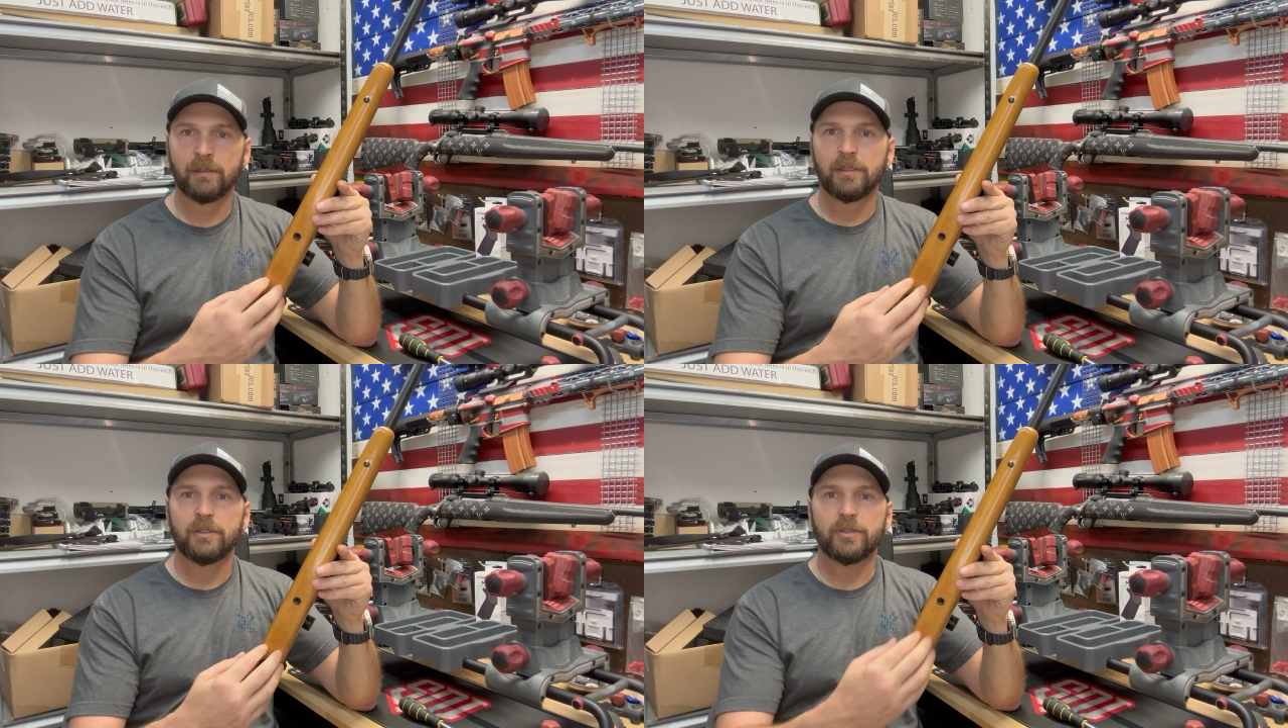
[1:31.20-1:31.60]

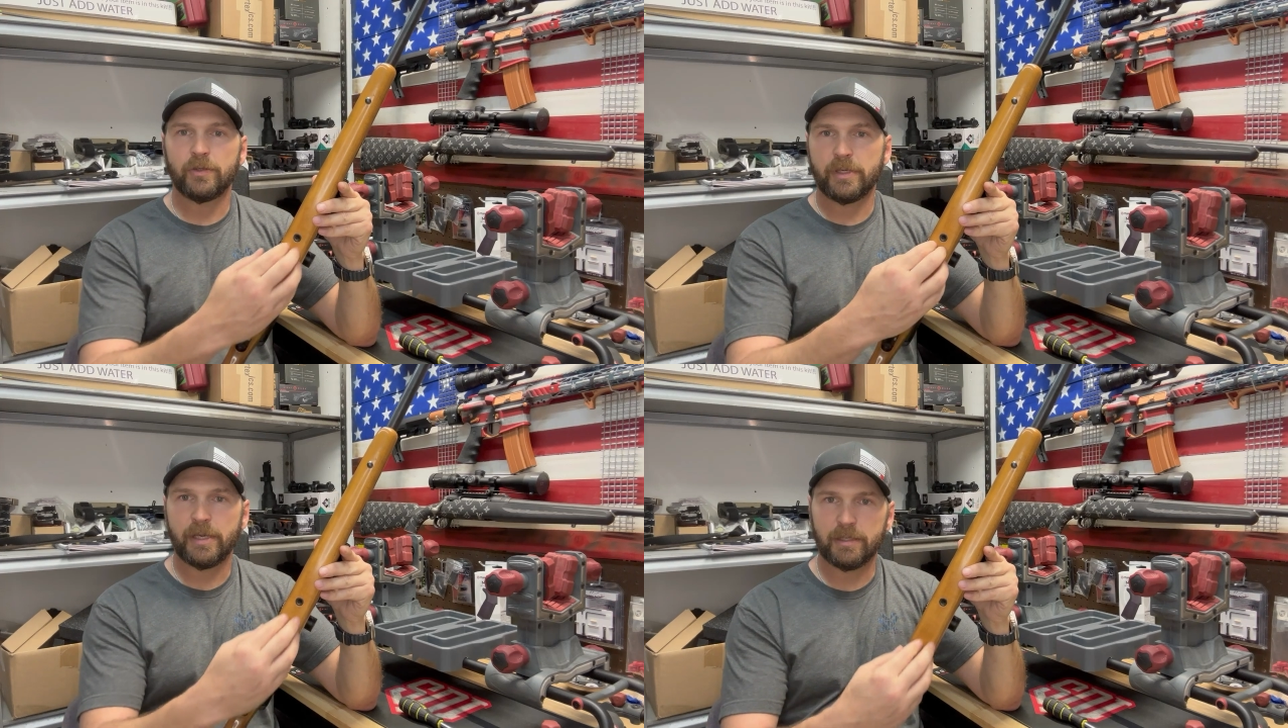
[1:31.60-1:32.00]
so
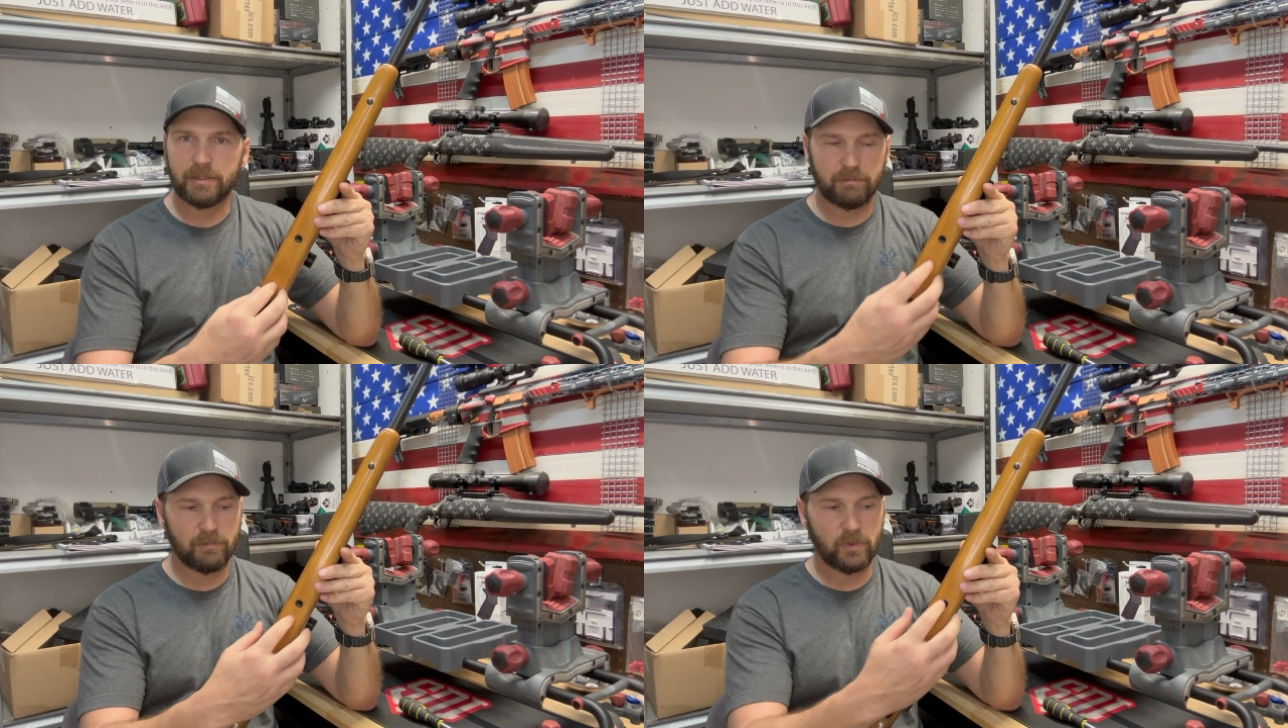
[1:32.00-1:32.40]
you can't
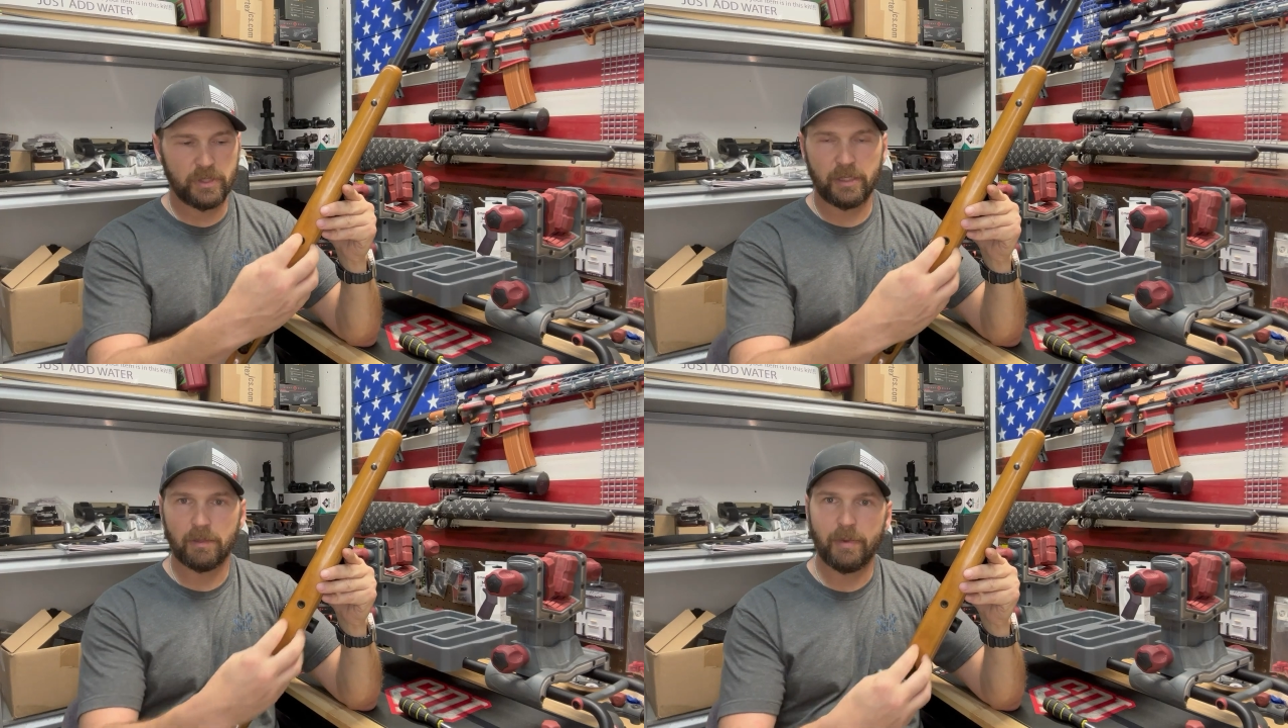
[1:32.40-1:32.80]

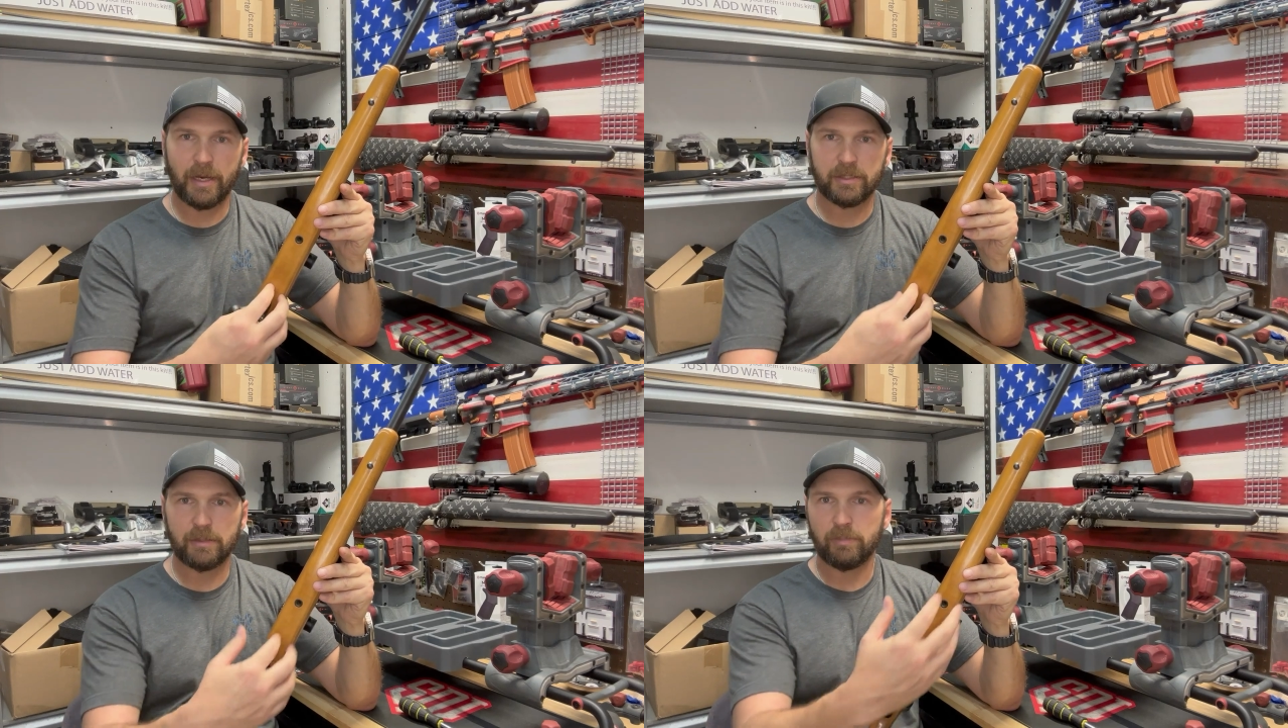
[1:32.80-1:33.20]
take the
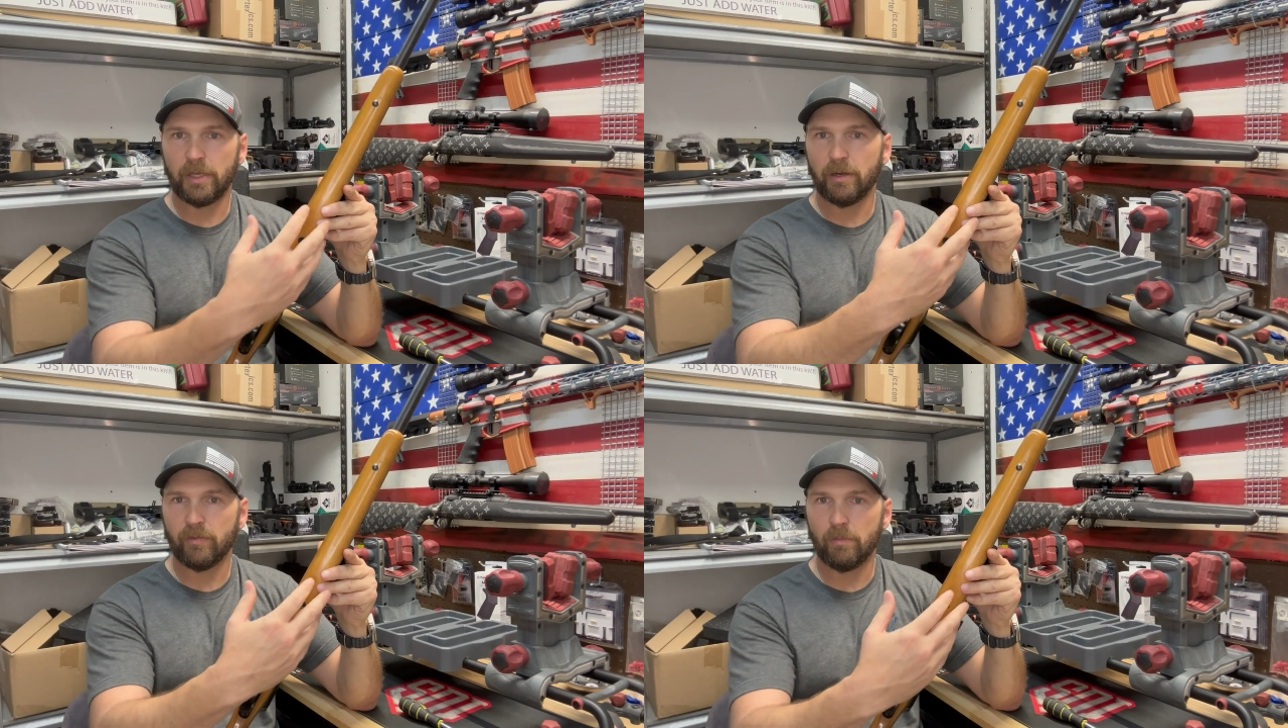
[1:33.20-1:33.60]
magazine
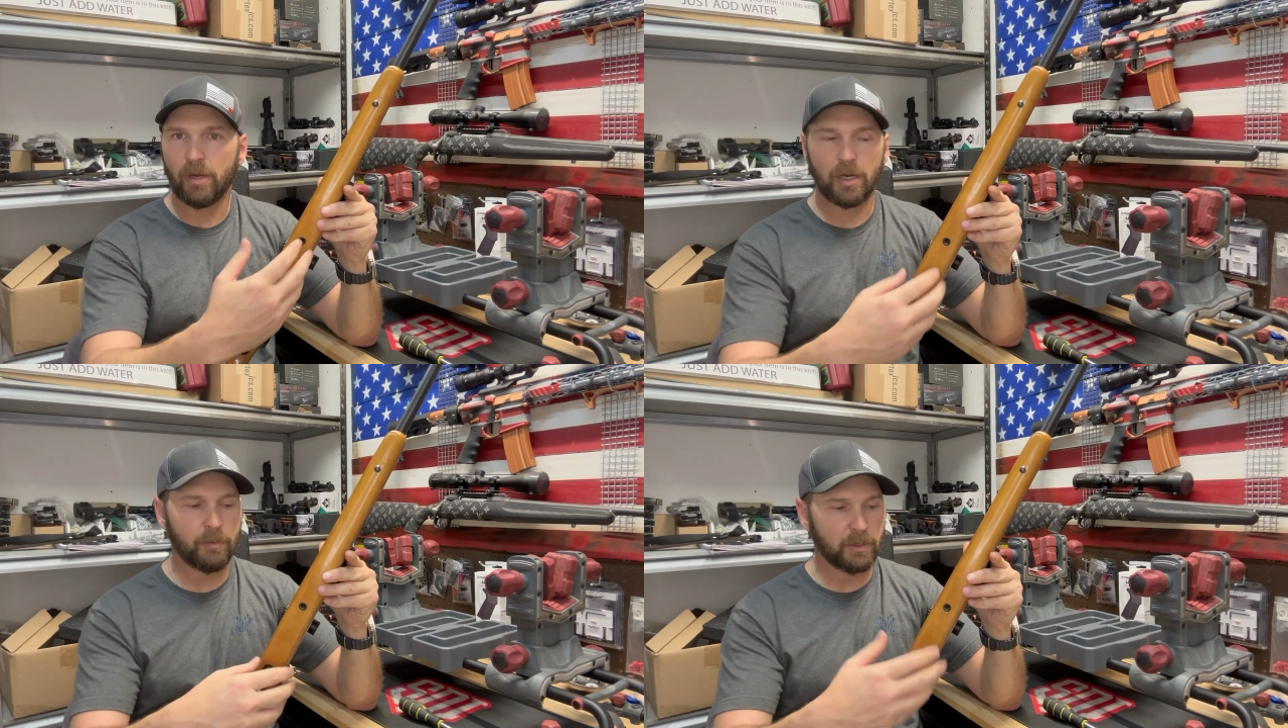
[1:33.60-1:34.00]
plate off the
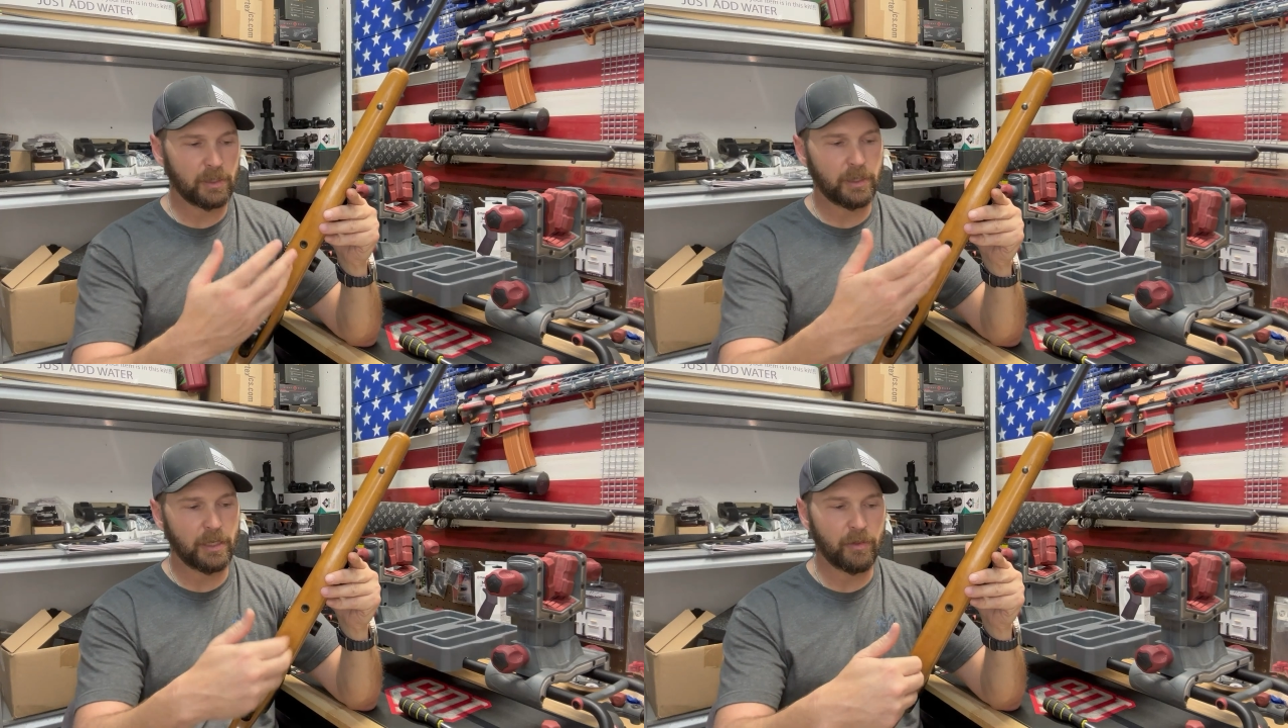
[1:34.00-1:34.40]
bottom and
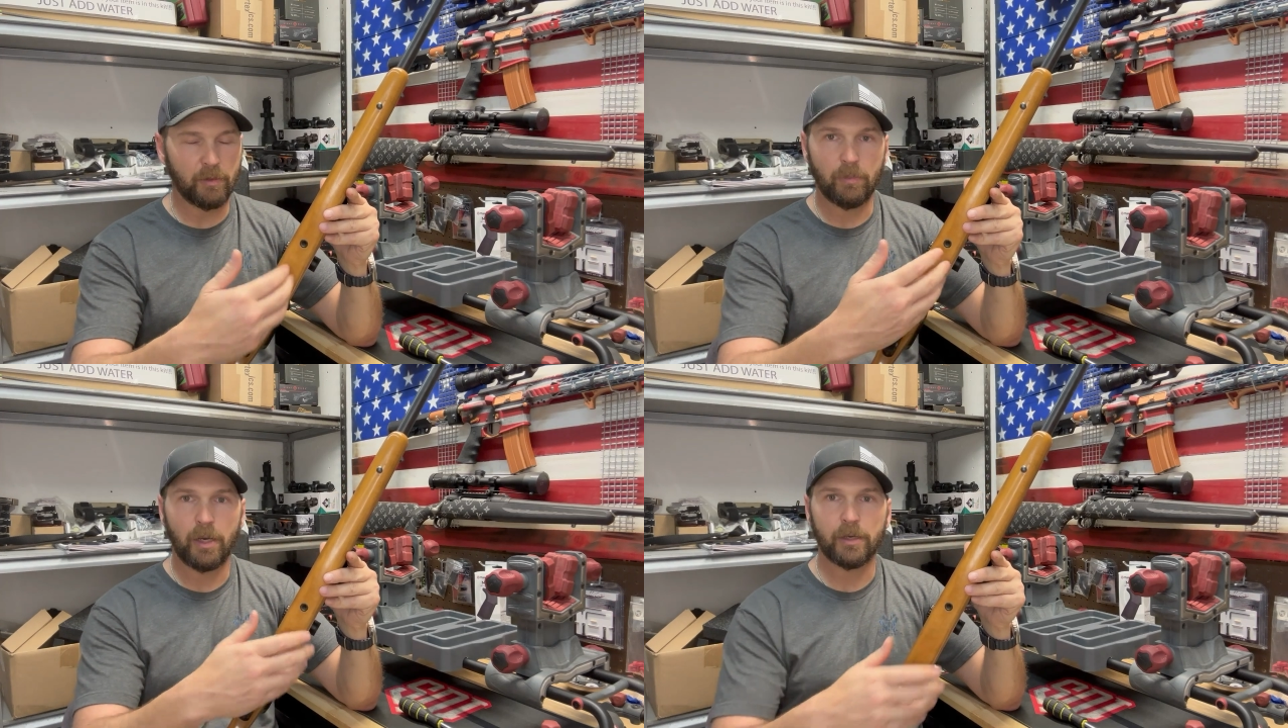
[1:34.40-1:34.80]
clean out the
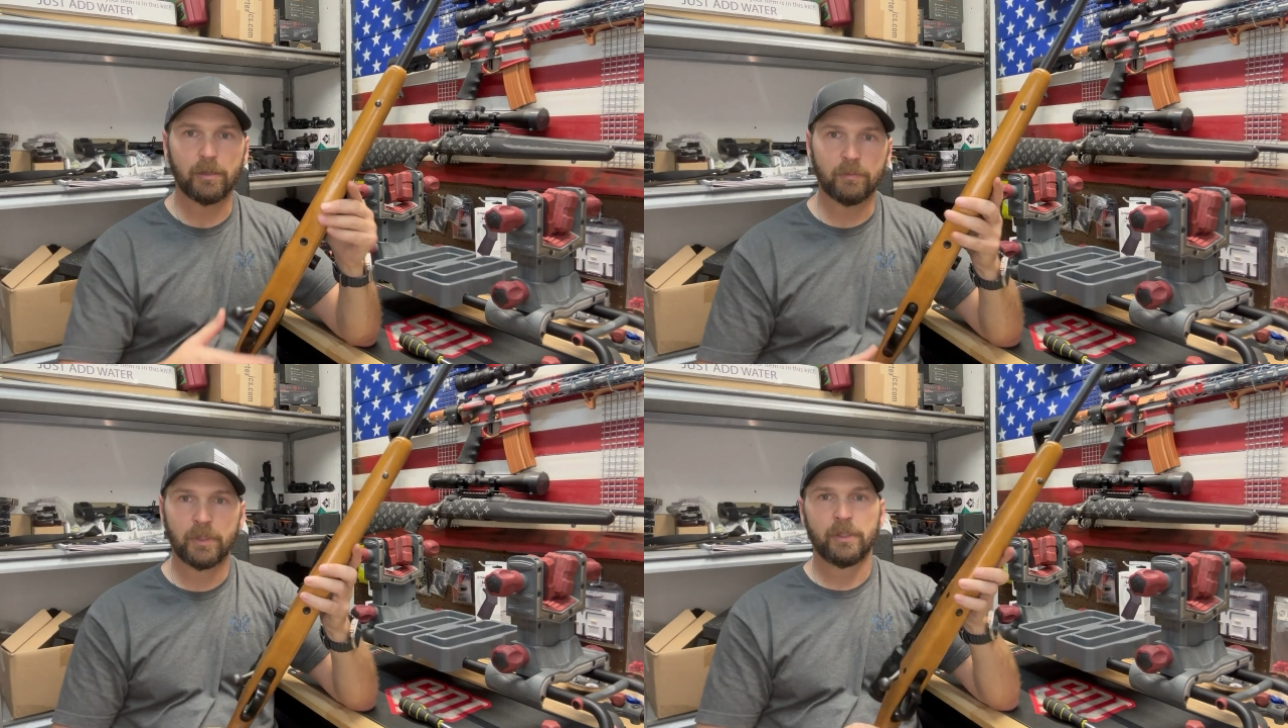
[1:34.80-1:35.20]

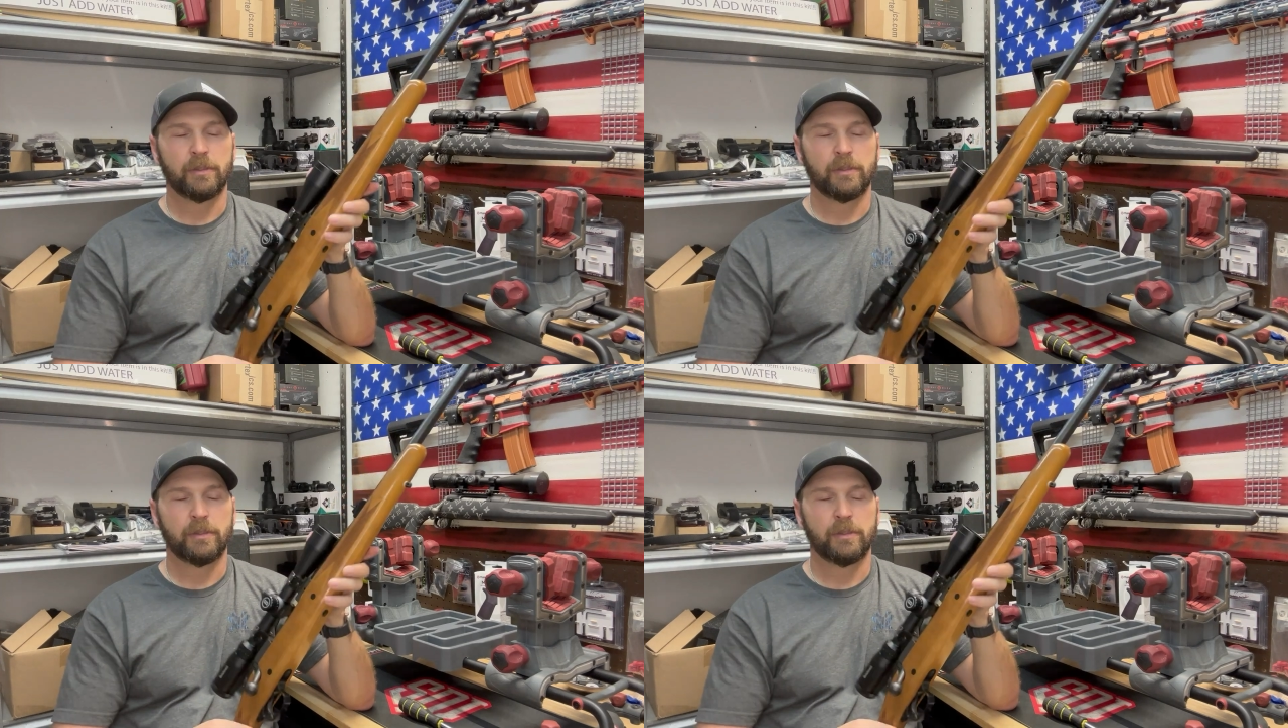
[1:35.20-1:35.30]
bottom.